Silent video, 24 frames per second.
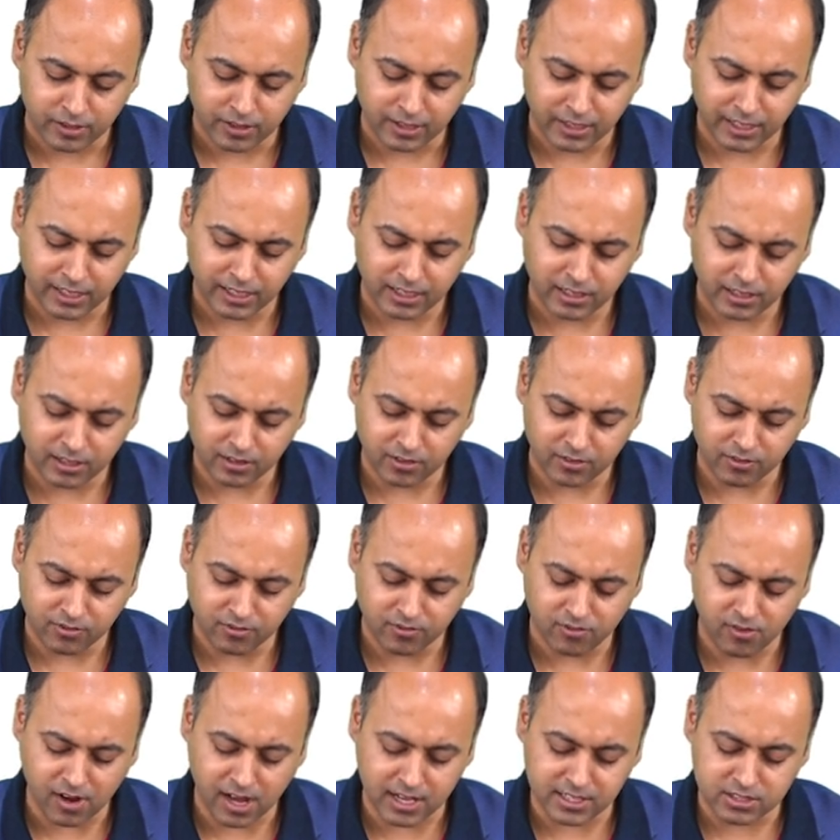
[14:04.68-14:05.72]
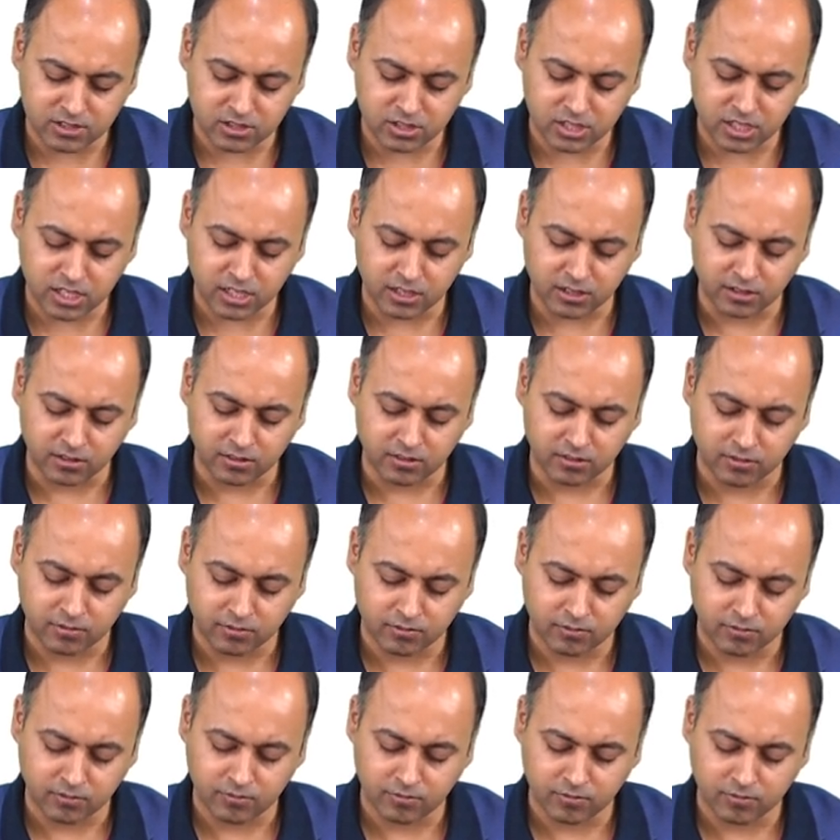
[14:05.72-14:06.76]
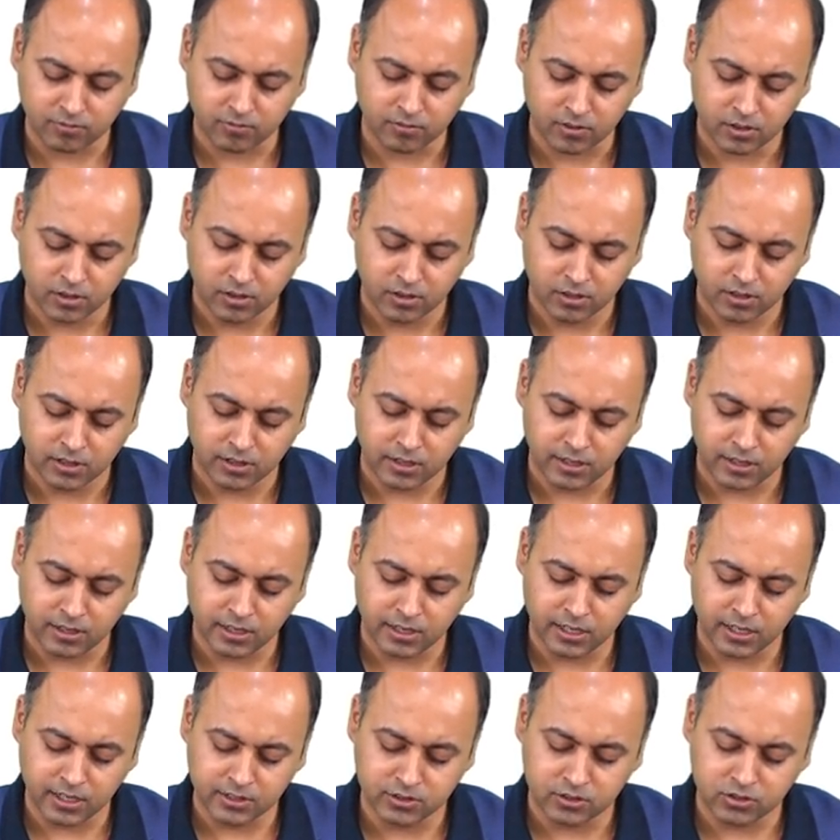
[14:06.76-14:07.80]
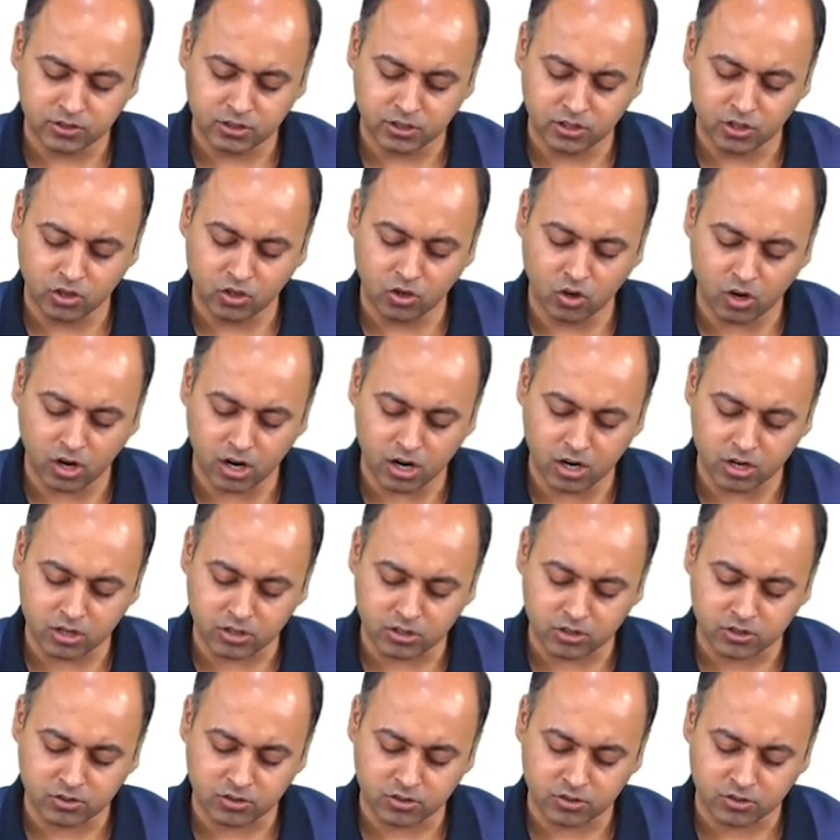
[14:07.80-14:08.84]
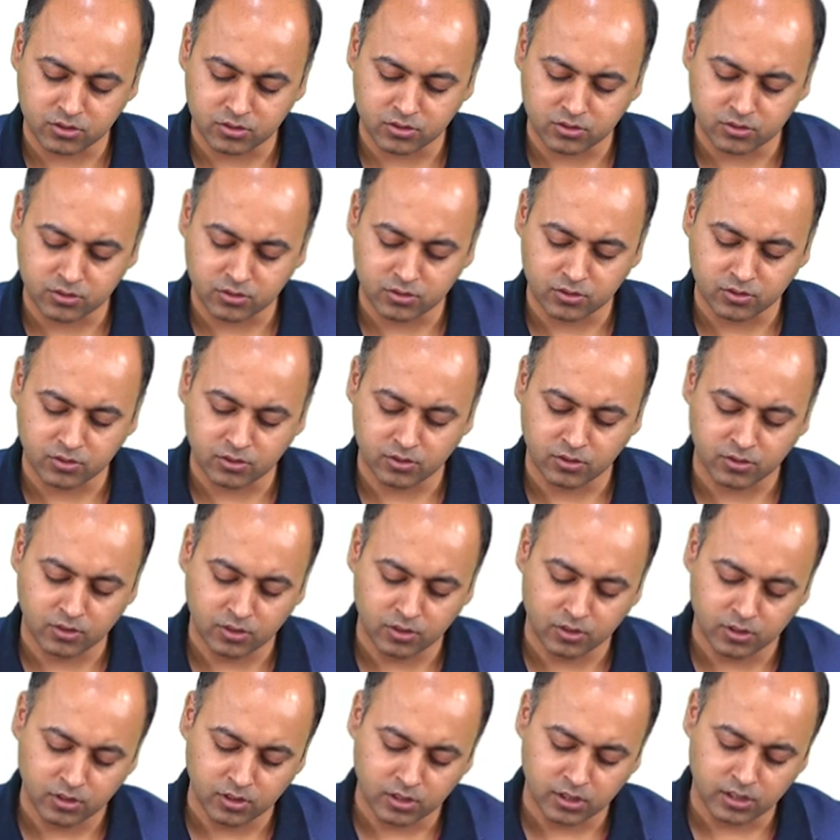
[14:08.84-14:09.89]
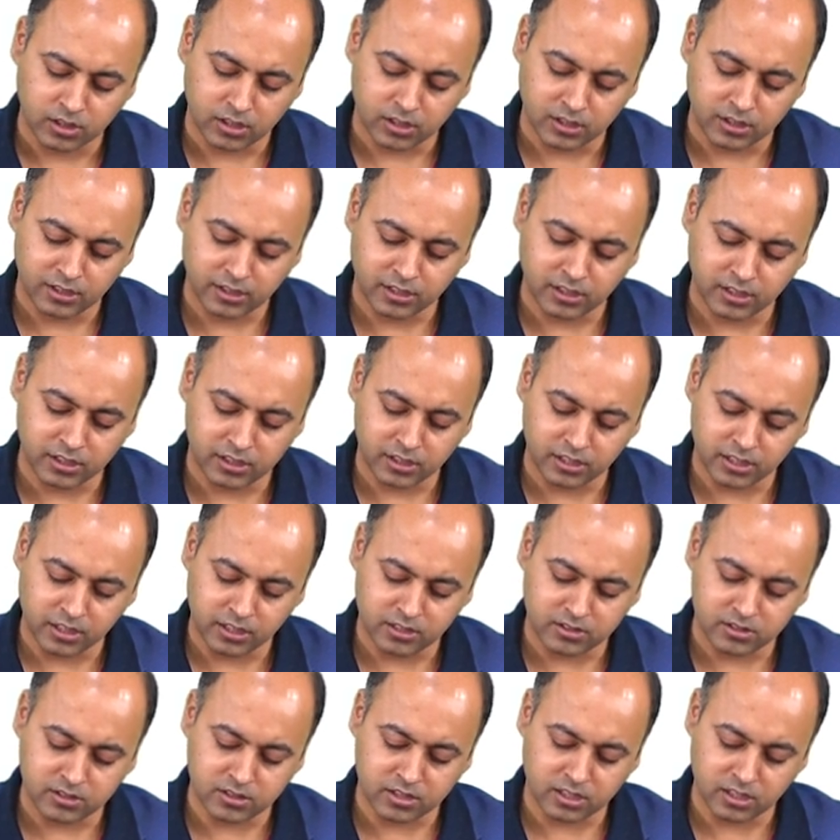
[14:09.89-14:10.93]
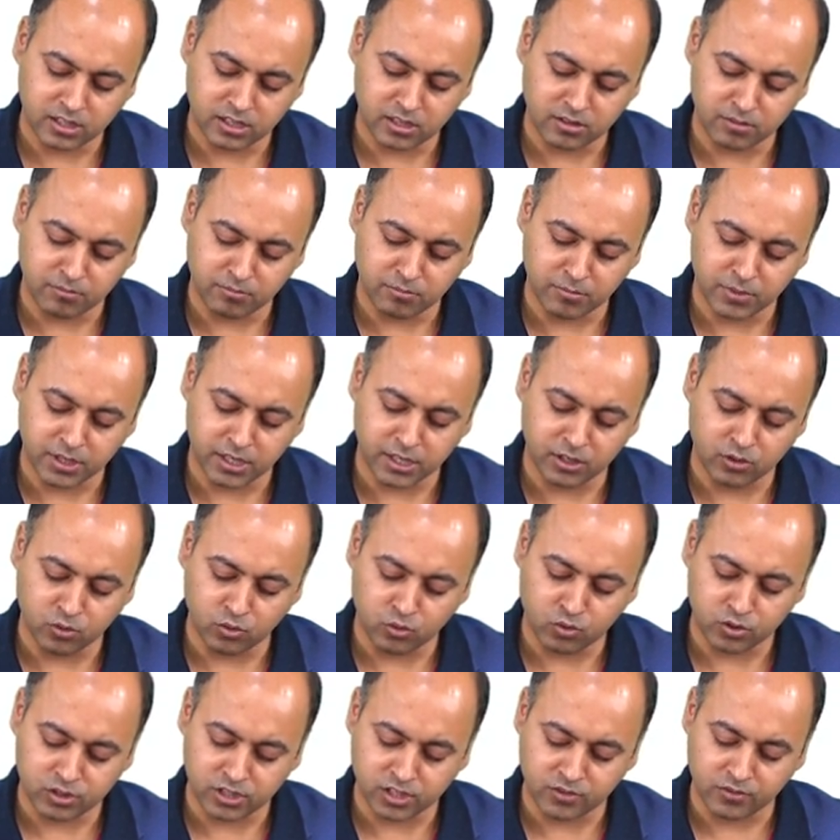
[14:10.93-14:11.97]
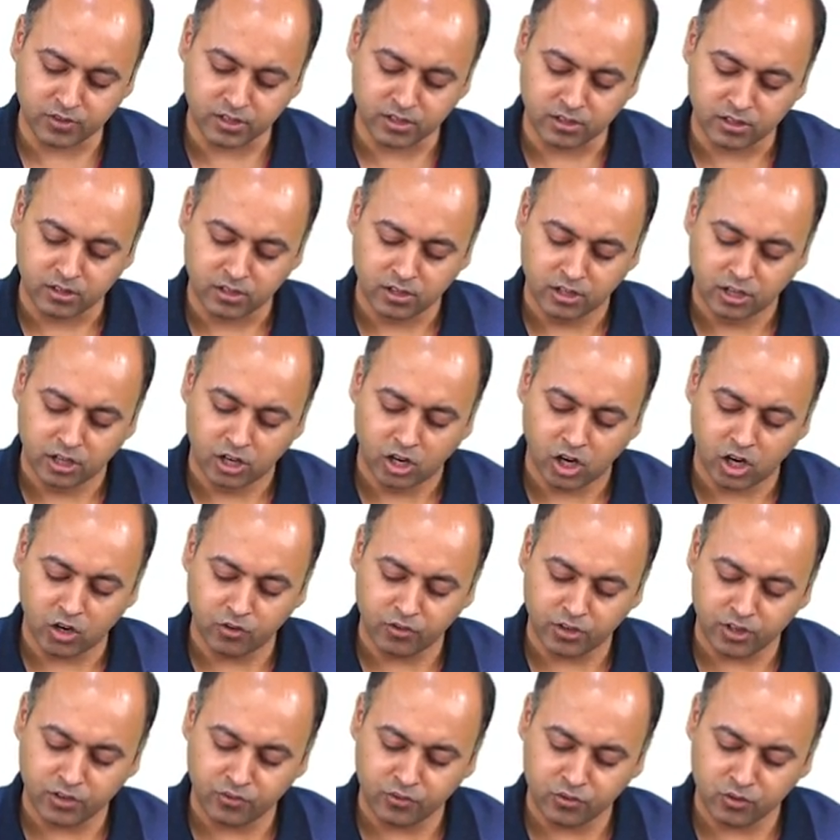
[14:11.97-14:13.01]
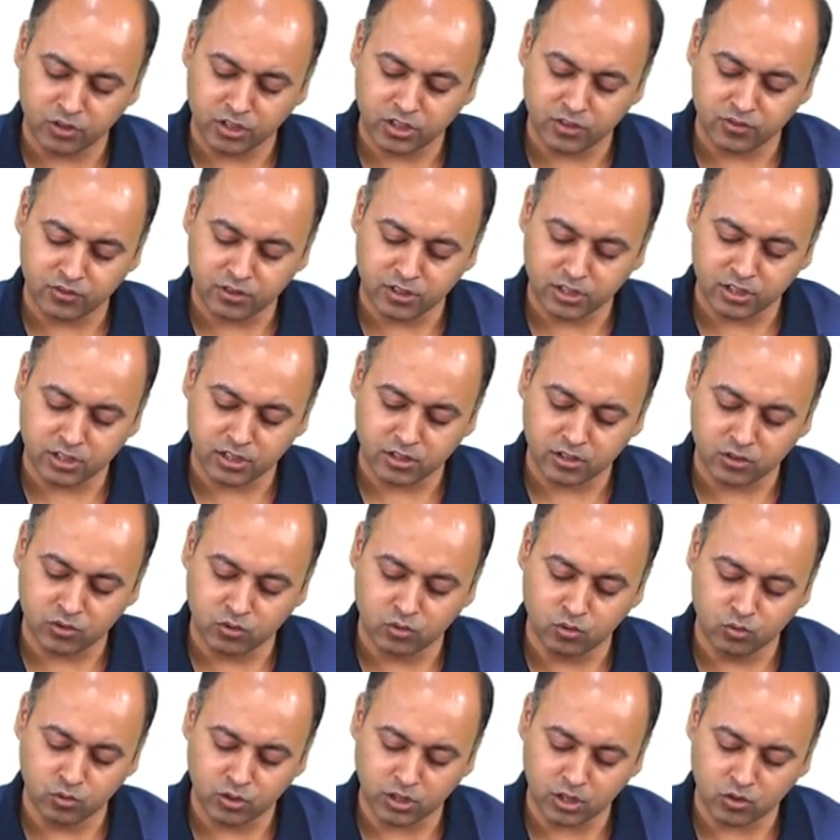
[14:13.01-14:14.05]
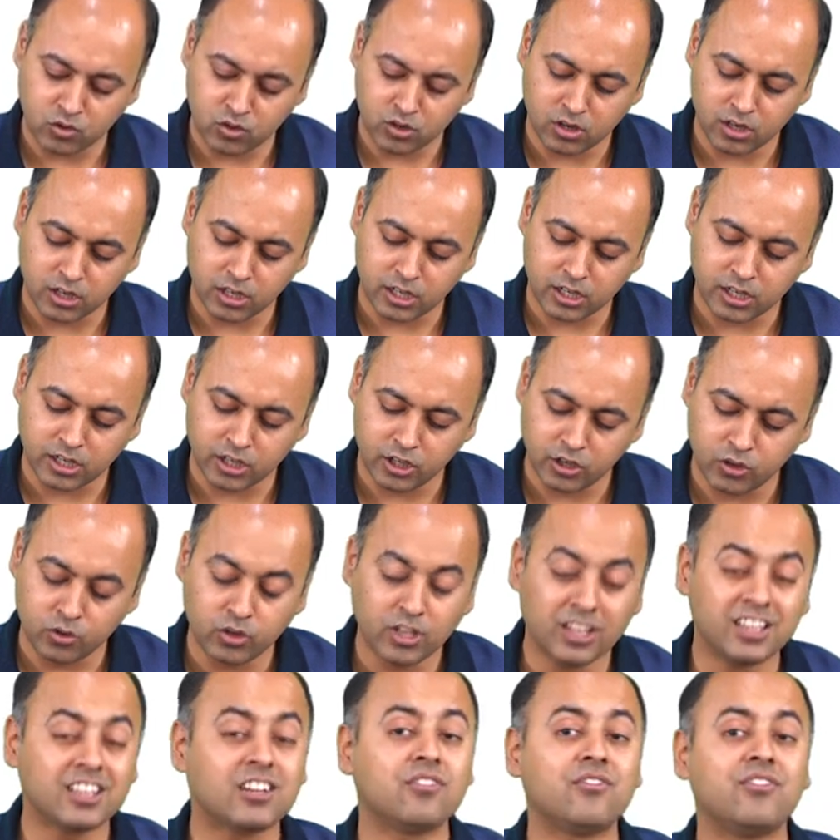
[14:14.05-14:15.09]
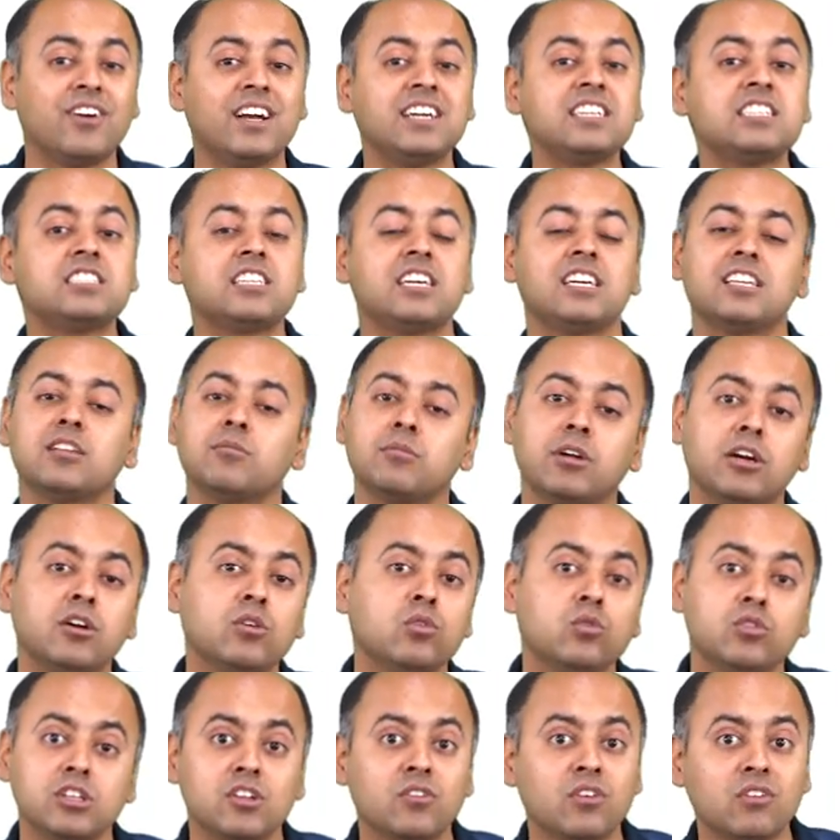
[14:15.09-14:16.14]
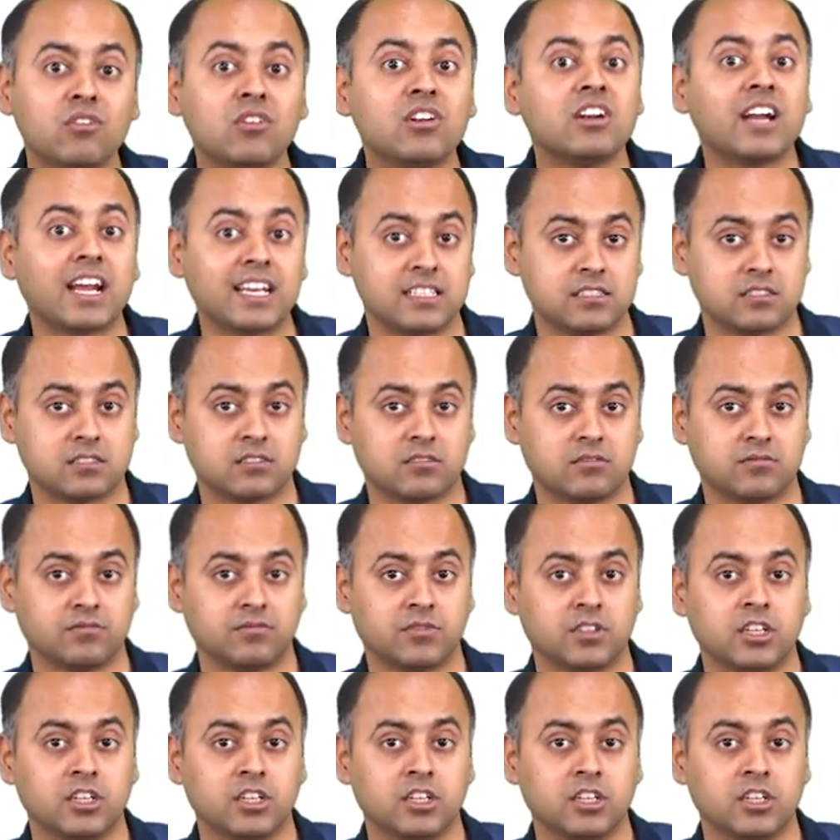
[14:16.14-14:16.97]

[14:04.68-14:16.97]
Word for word: in fasting does not increase the blood glucose level. However, if you give the glucagon during the fed state, the blood glucose level will rise,